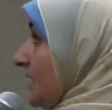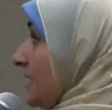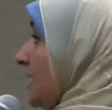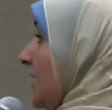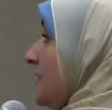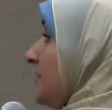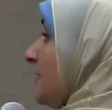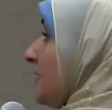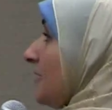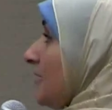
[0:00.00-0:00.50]

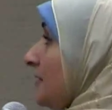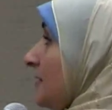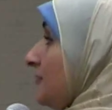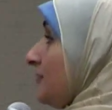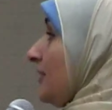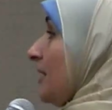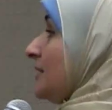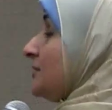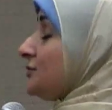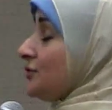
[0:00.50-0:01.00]
And the
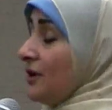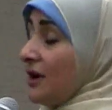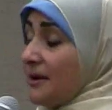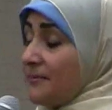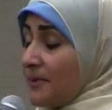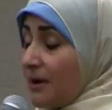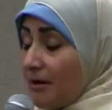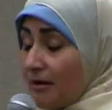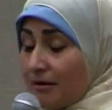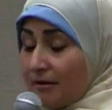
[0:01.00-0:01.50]
fly
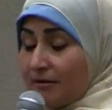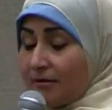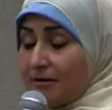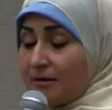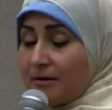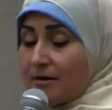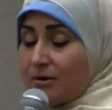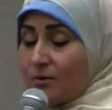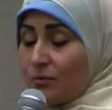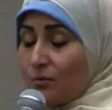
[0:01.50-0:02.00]
trap are
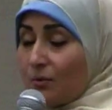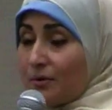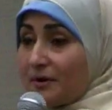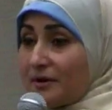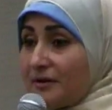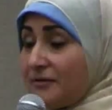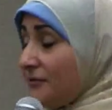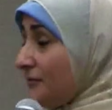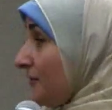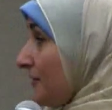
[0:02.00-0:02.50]

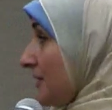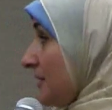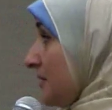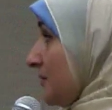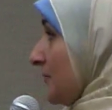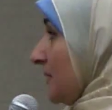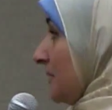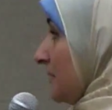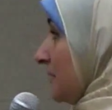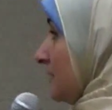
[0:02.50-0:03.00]
working
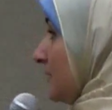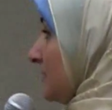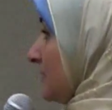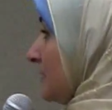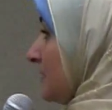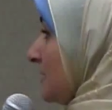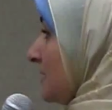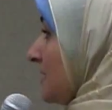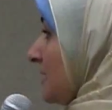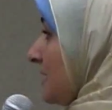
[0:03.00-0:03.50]
very well.
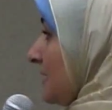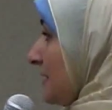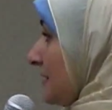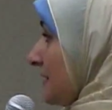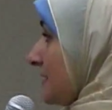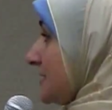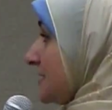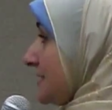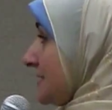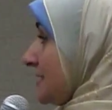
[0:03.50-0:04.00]

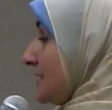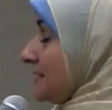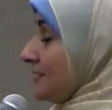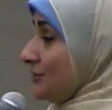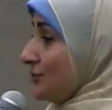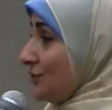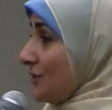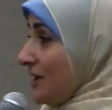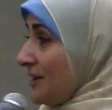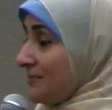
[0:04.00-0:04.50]
This sticky
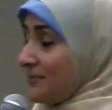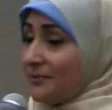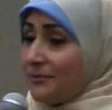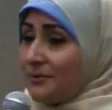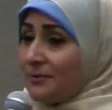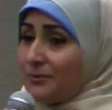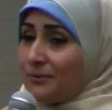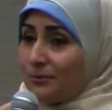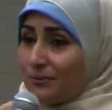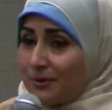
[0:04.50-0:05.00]
trap
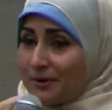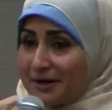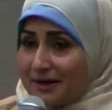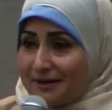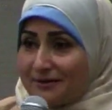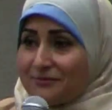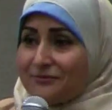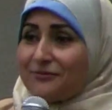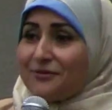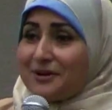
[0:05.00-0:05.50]

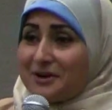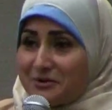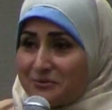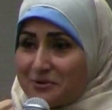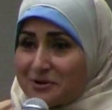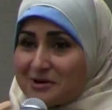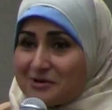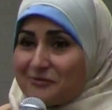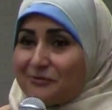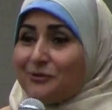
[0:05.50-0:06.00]
working very
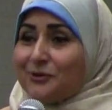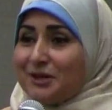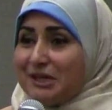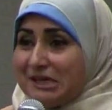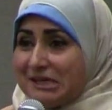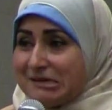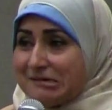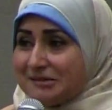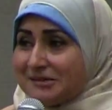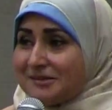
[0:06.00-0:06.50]
well for
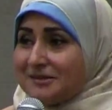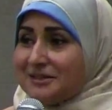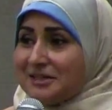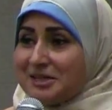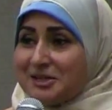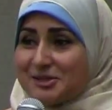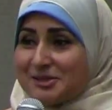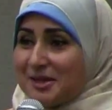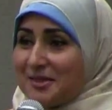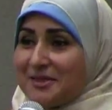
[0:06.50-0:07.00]
years and
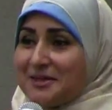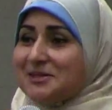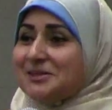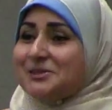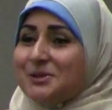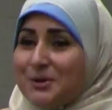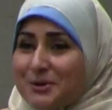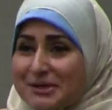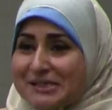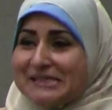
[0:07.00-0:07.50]
years, and there is
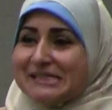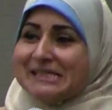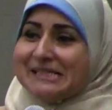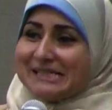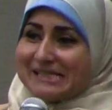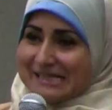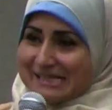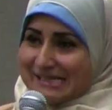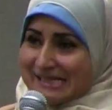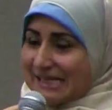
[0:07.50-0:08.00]
no
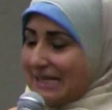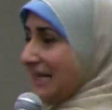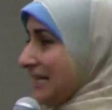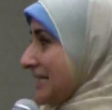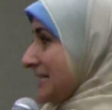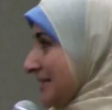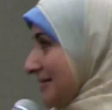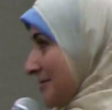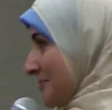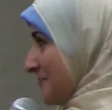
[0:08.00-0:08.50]
resistance
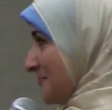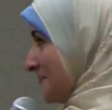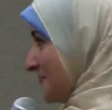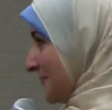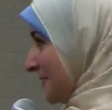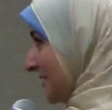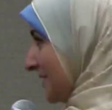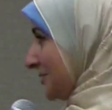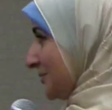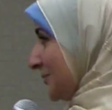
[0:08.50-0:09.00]
against them,
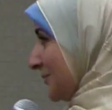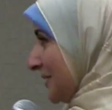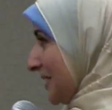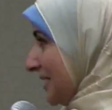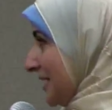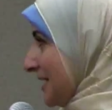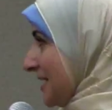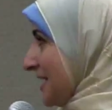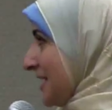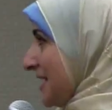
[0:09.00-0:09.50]
actually.
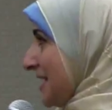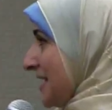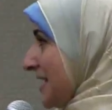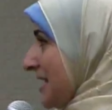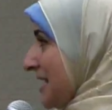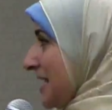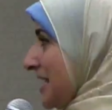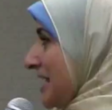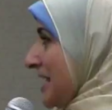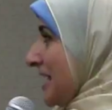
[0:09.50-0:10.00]

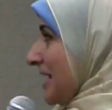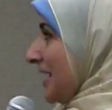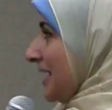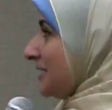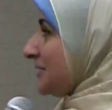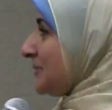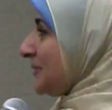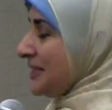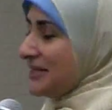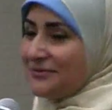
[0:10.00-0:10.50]

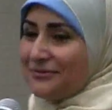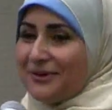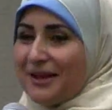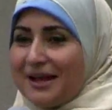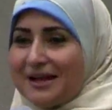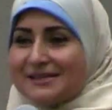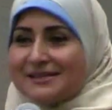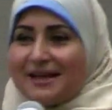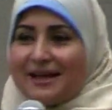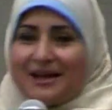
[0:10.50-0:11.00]
Actually,
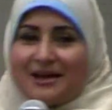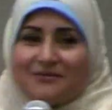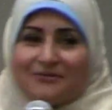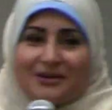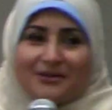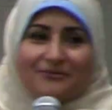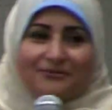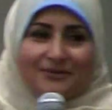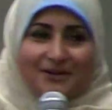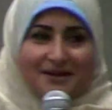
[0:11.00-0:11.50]
flies have
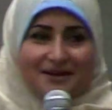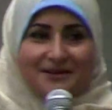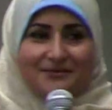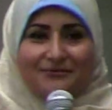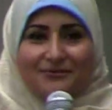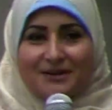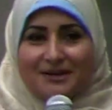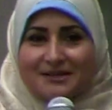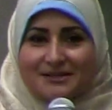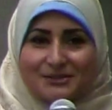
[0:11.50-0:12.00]
a very,
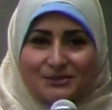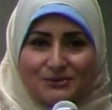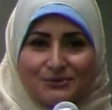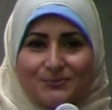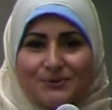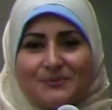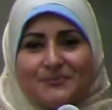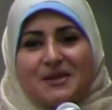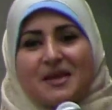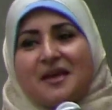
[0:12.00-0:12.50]
very
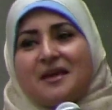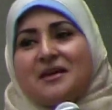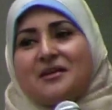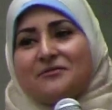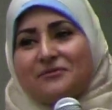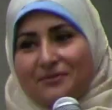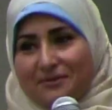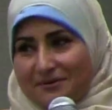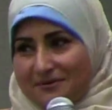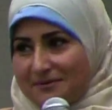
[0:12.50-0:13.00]
stupid
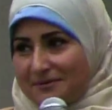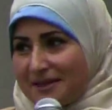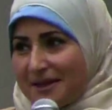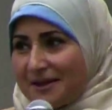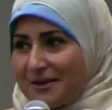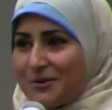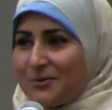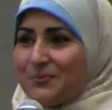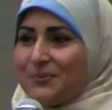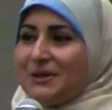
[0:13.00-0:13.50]
behavior
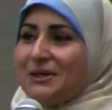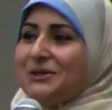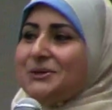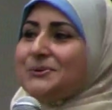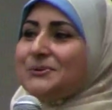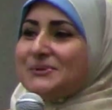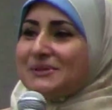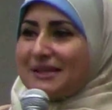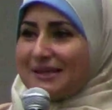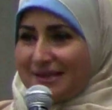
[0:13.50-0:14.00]
that could be
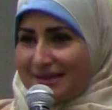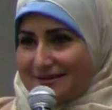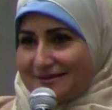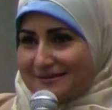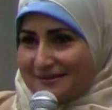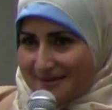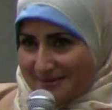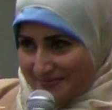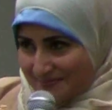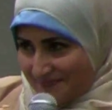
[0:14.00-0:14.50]
used
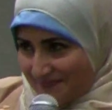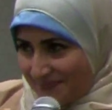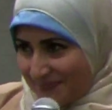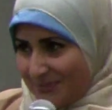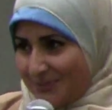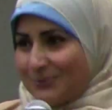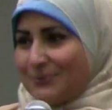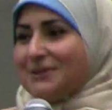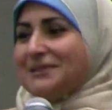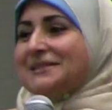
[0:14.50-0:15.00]
against them.
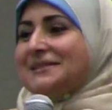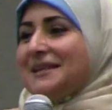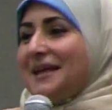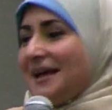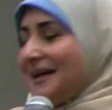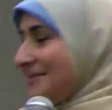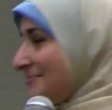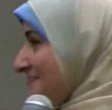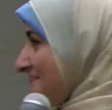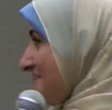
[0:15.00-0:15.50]
What is
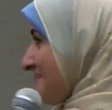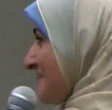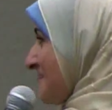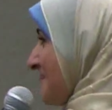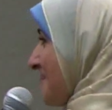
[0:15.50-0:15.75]
that?